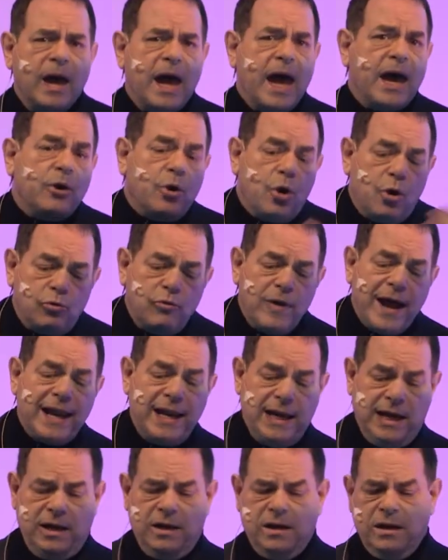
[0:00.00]
And
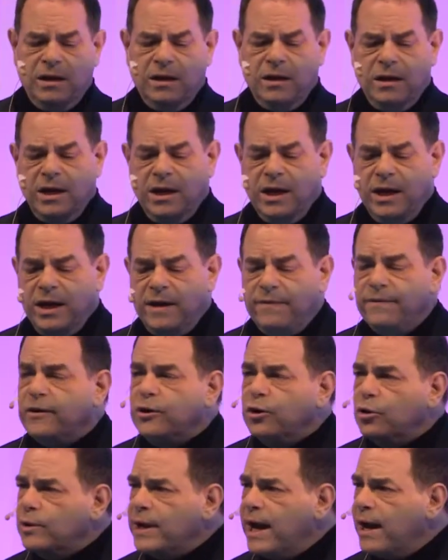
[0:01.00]
already, in the
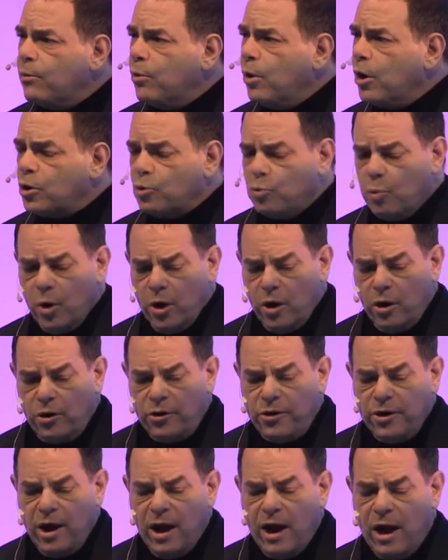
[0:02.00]
new networked
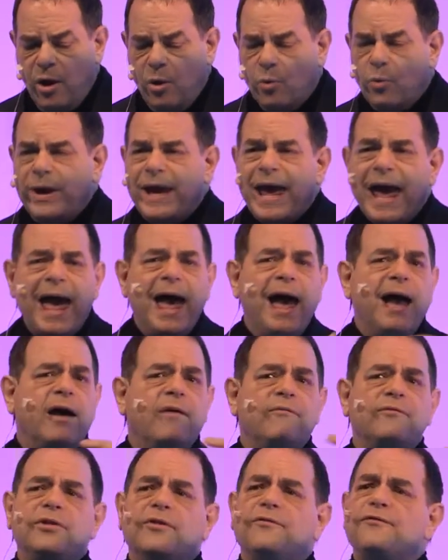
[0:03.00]
world, we
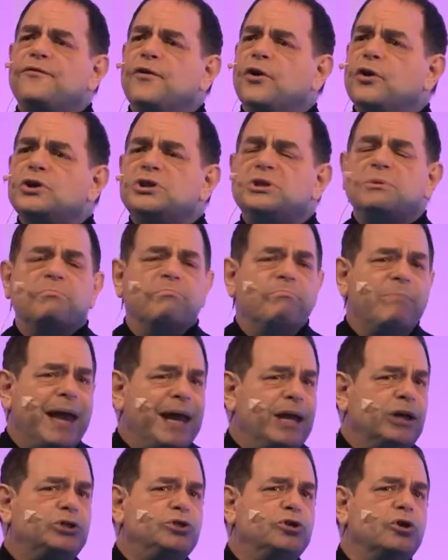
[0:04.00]
have the first
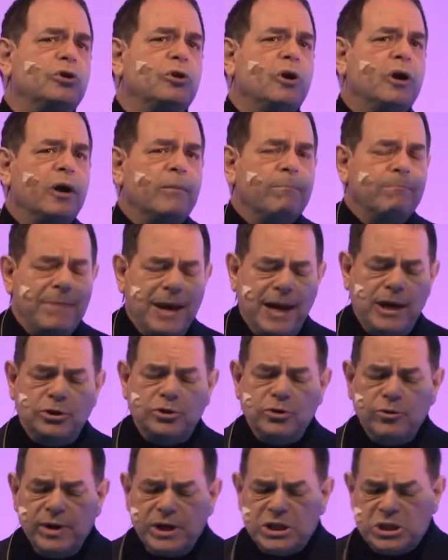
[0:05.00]
major
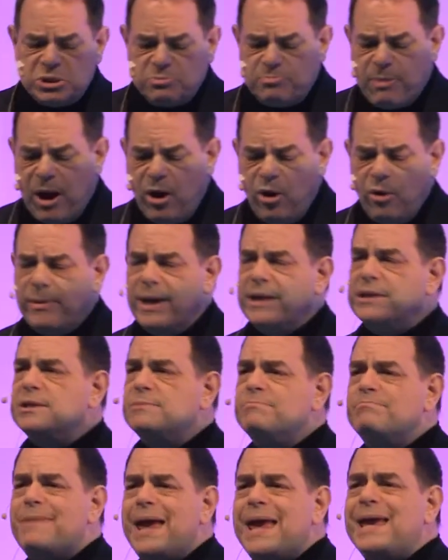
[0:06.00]
experiment
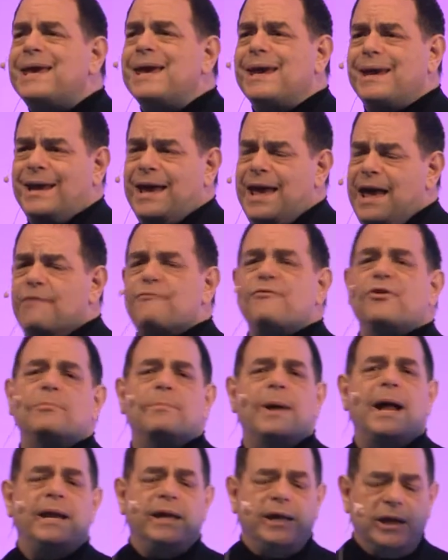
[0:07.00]
in making
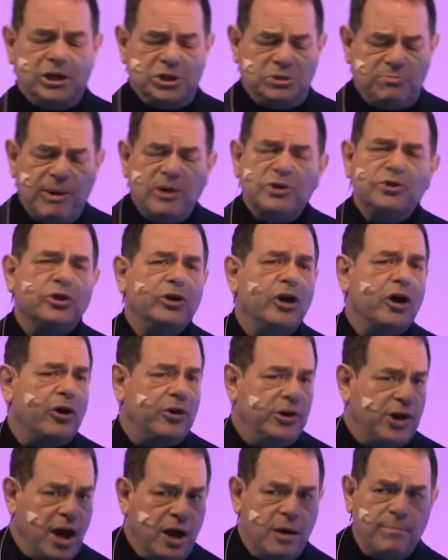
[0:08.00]
everybody, and especially our
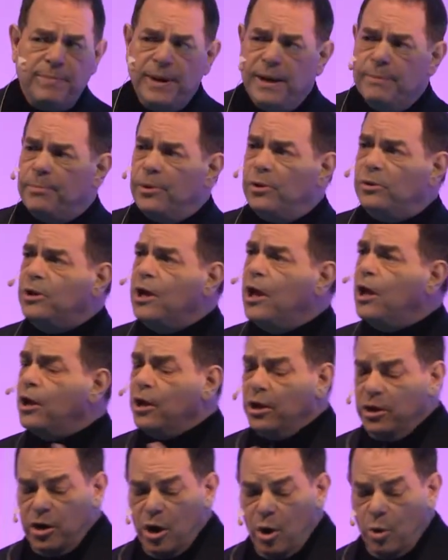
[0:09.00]
young people,
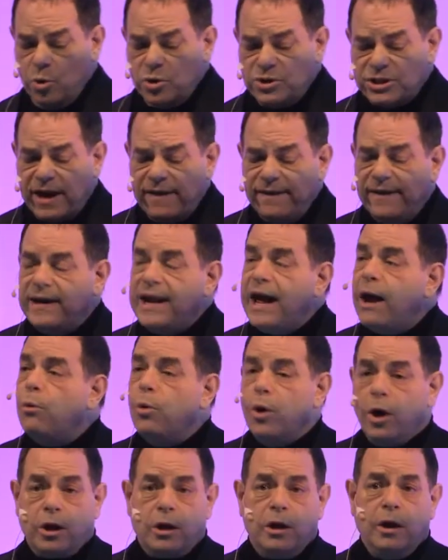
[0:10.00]
nodes on the
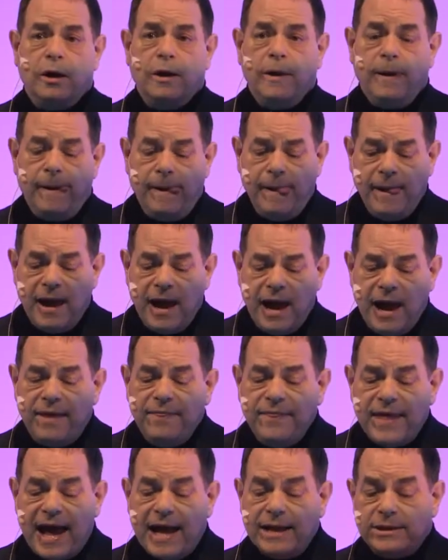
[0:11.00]
network.
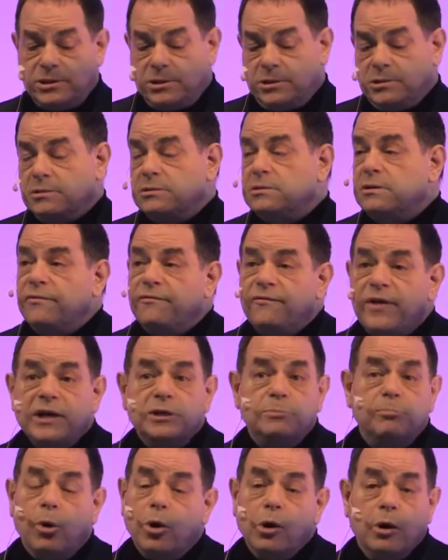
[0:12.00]
And that's
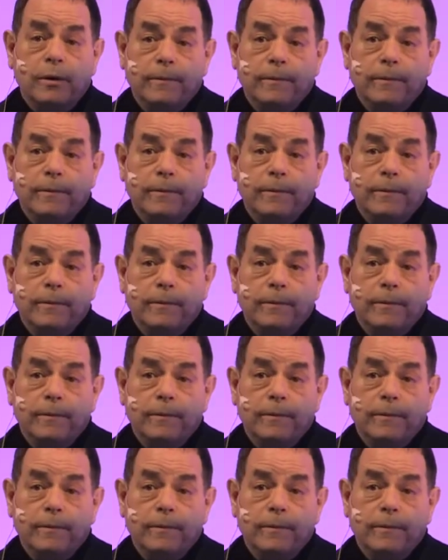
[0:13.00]
Facebook.